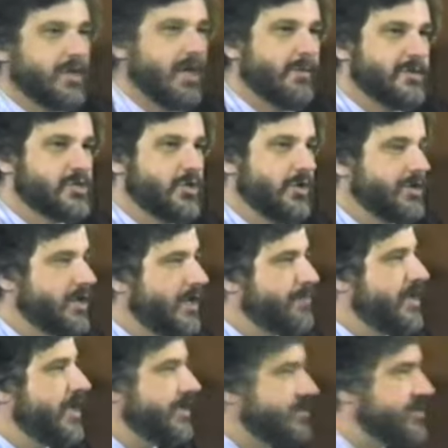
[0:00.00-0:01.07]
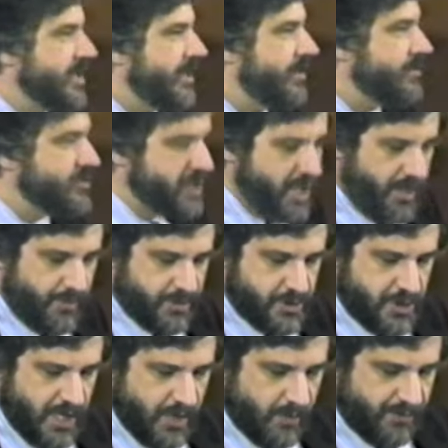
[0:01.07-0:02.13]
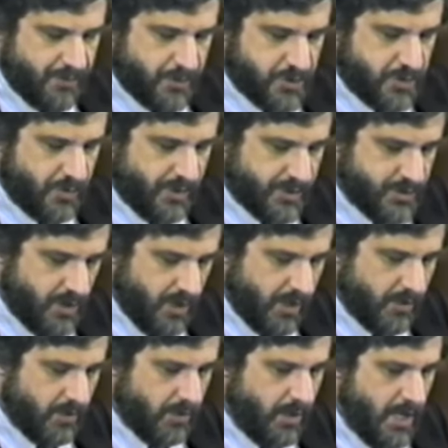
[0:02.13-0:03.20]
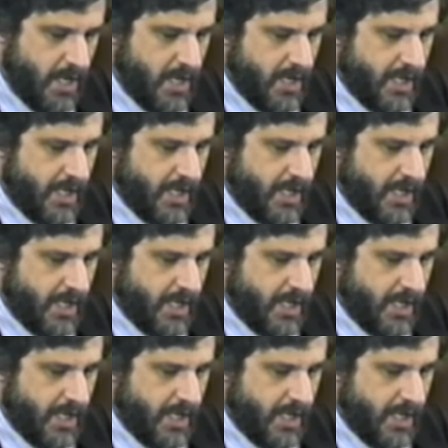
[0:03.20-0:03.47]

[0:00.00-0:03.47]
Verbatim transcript: chemist cooked up down in San Jose, which Jack refers to in his article,